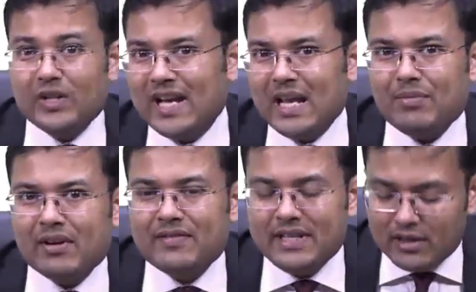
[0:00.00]
the help
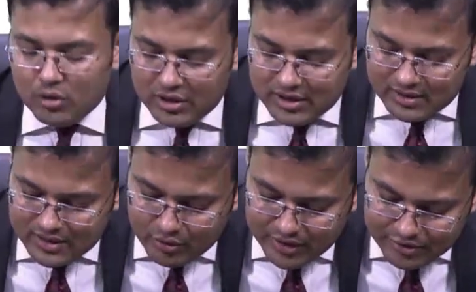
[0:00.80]
of needle holder?
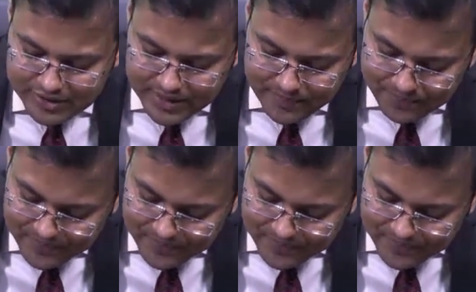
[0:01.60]
Now can you see?